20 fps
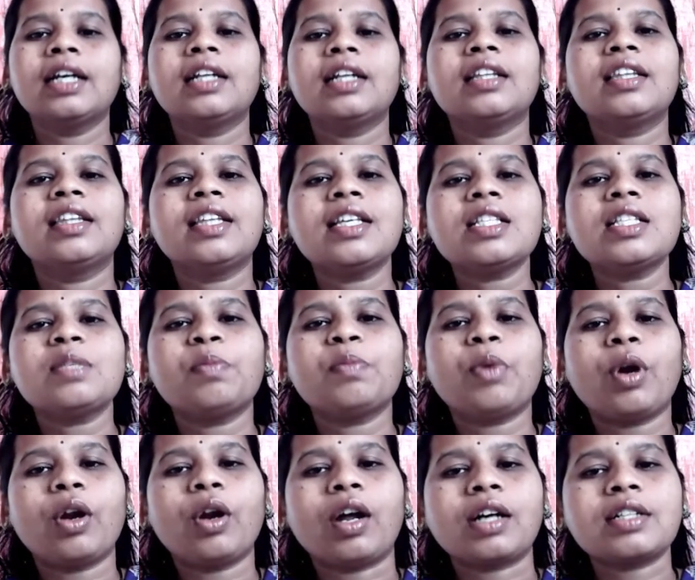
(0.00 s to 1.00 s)
These
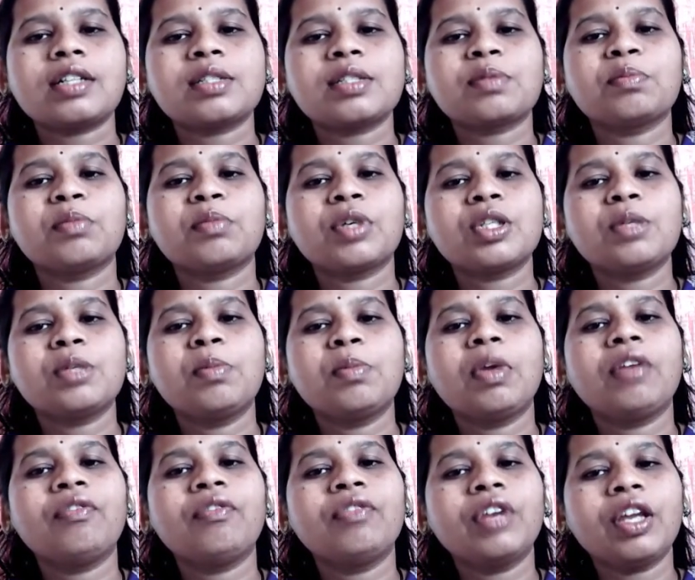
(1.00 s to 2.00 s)
products must be
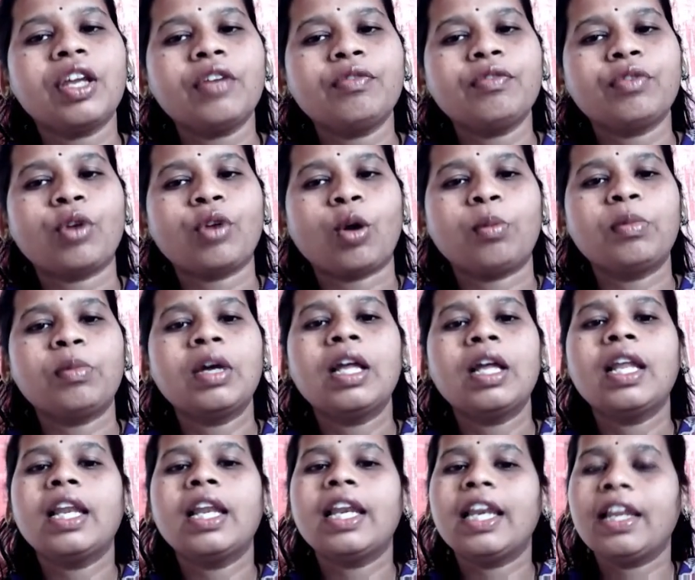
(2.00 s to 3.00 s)
free from
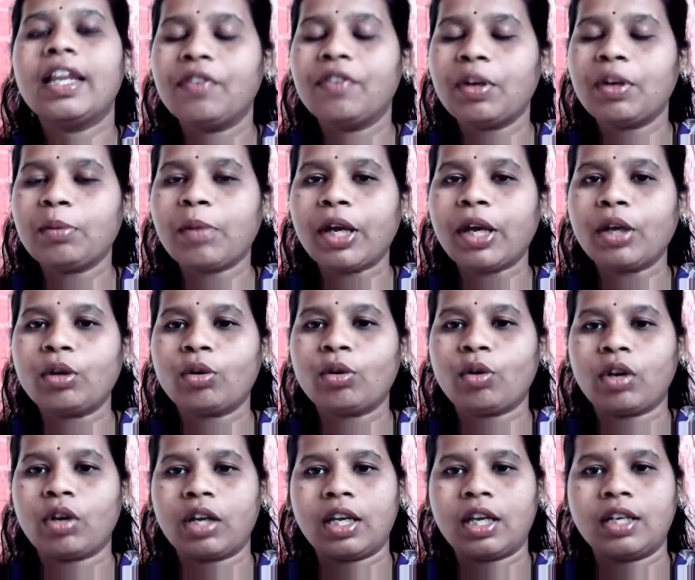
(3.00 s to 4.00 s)
living
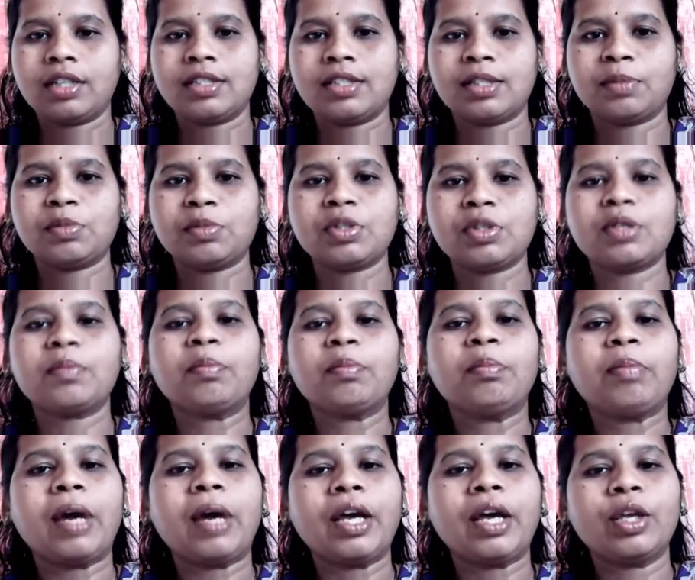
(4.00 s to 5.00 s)
microorganisms,
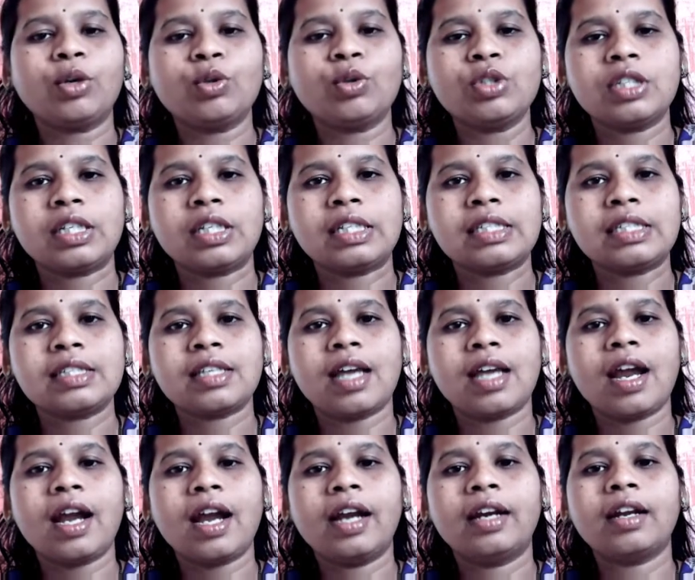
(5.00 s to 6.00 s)
pyrogens,
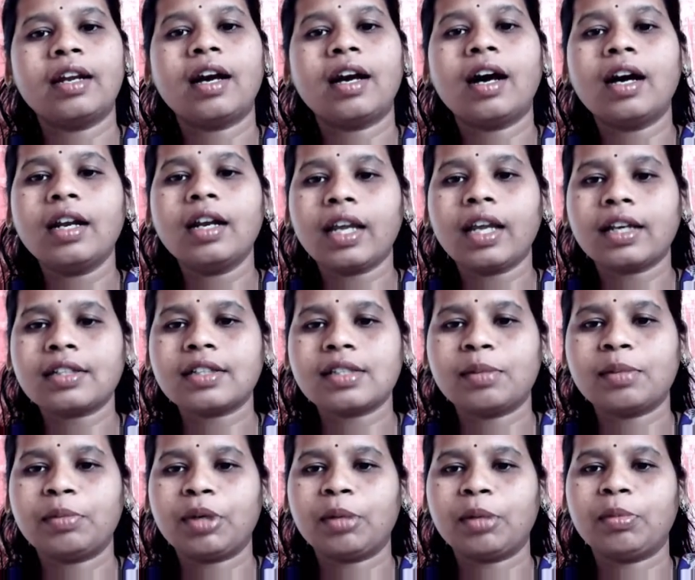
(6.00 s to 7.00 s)
and
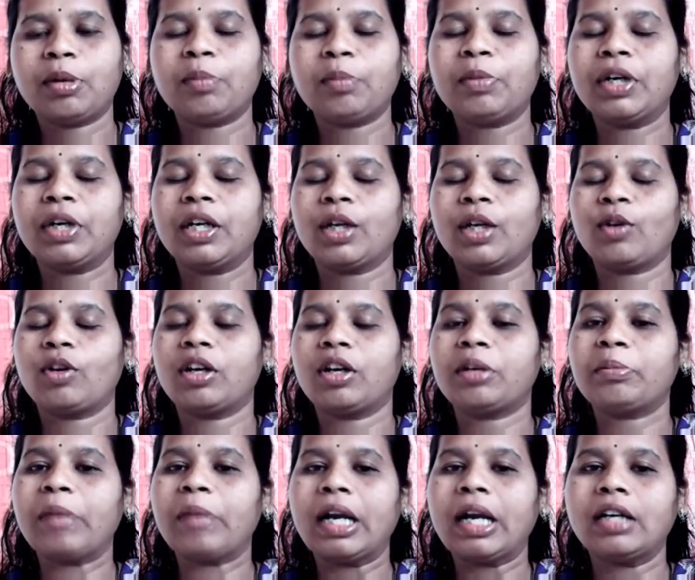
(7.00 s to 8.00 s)
unacceptable particulate
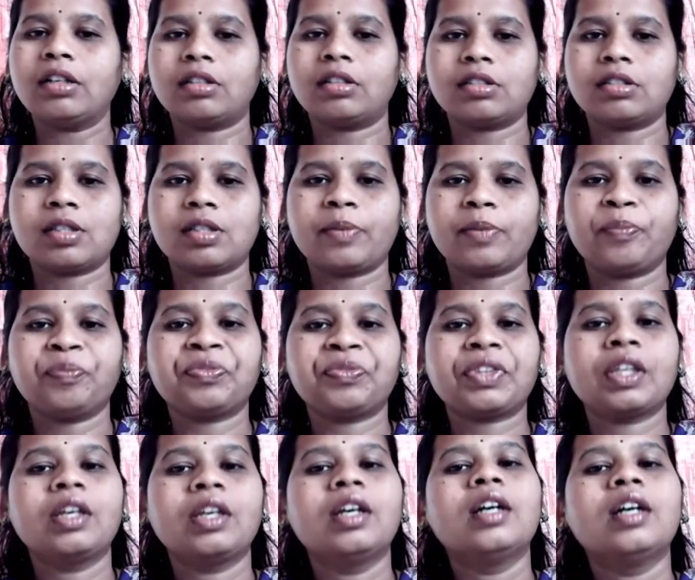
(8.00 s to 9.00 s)
matters.
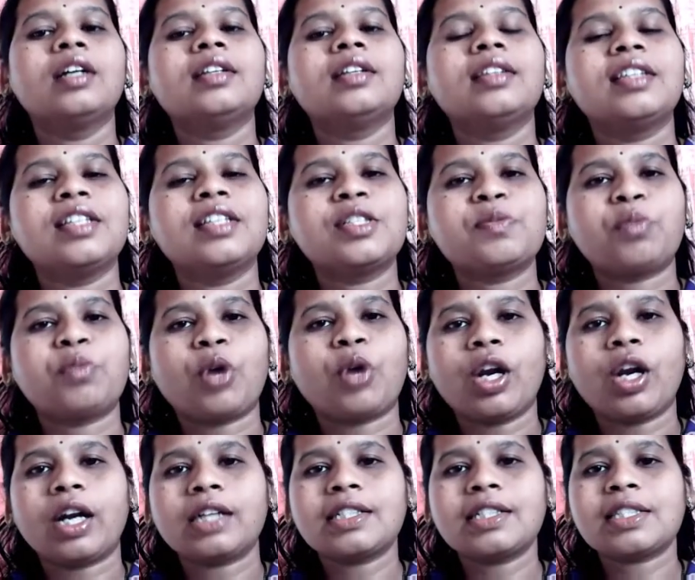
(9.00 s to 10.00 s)
These
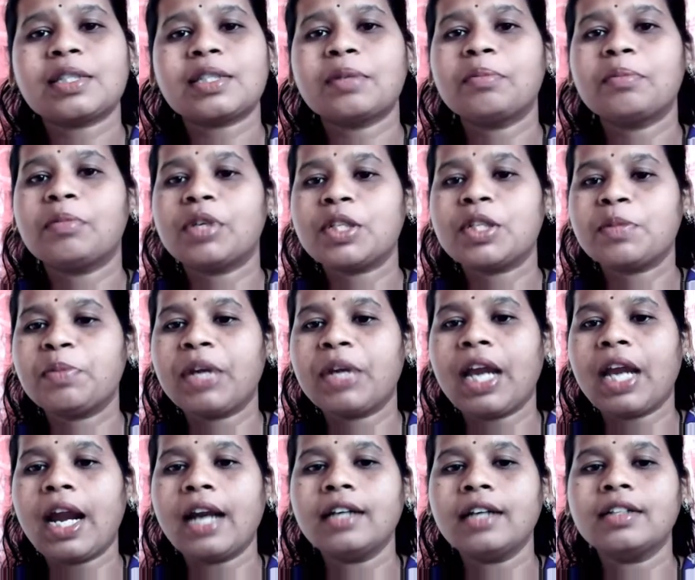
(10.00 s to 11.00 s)
products must be
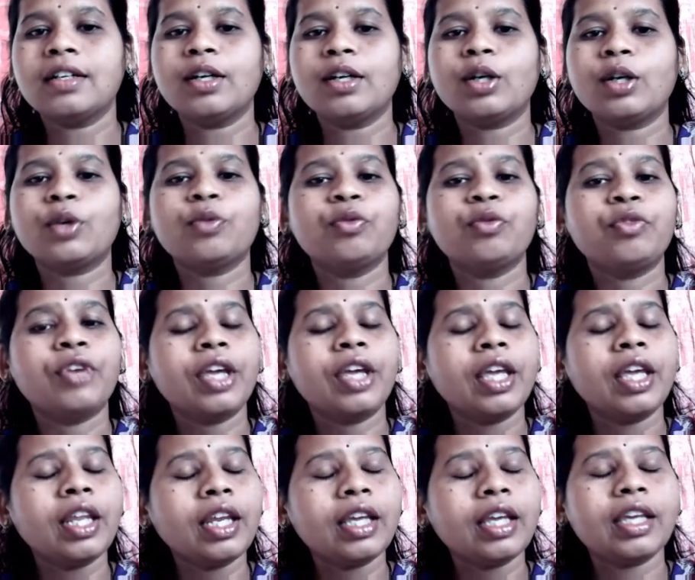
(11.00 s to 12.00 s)
handled
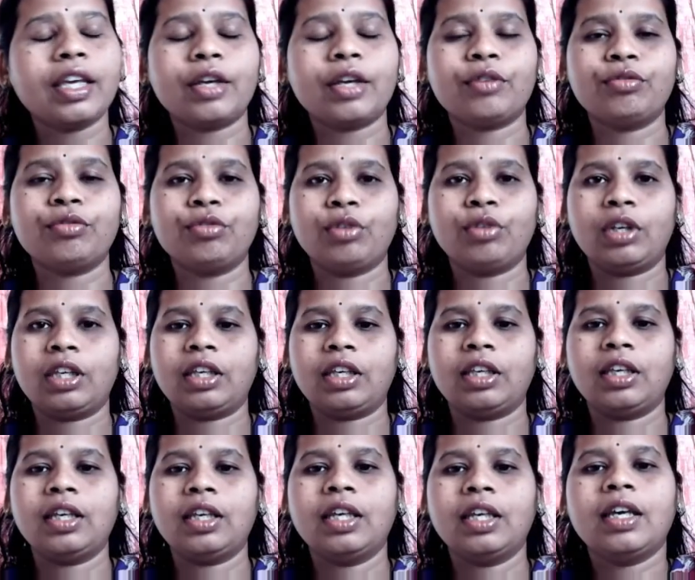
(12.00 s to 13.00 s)
very carefully
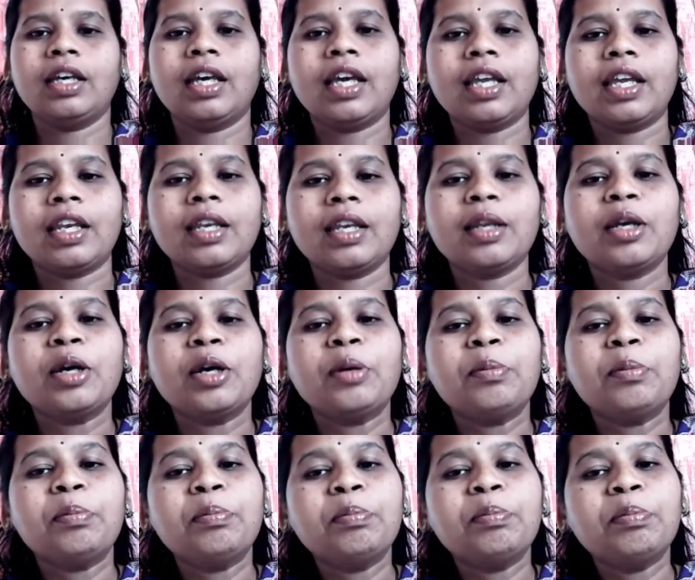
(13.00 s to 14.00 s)
in
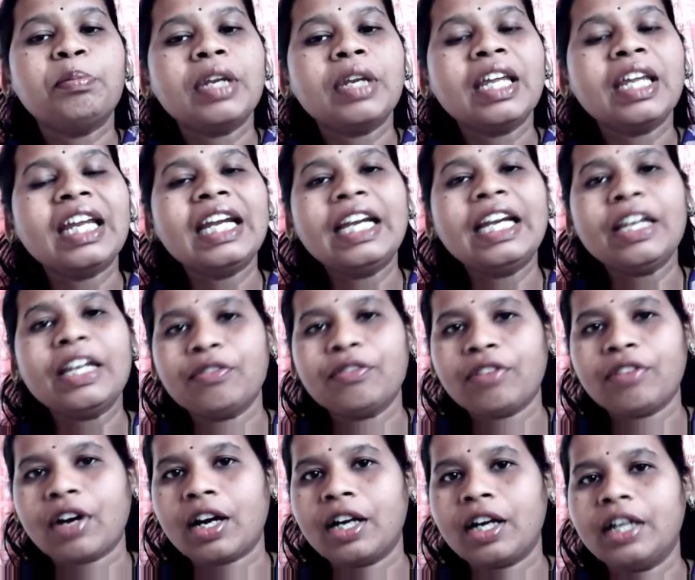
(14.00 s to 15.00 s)

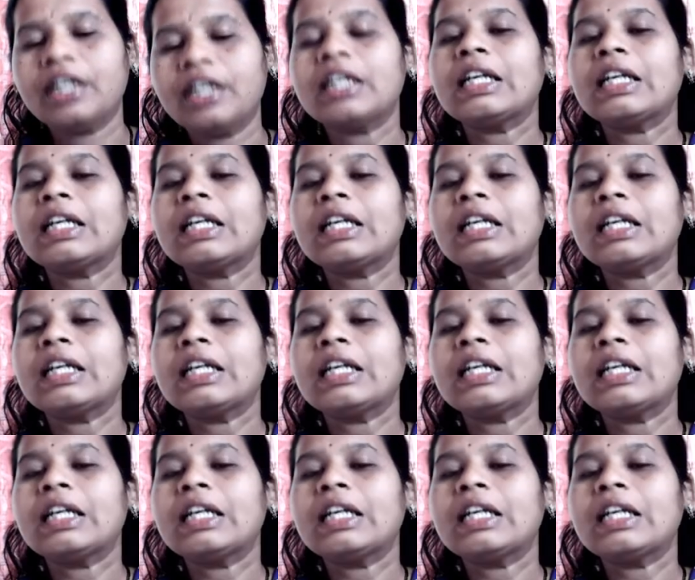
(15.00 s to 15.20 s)
predefined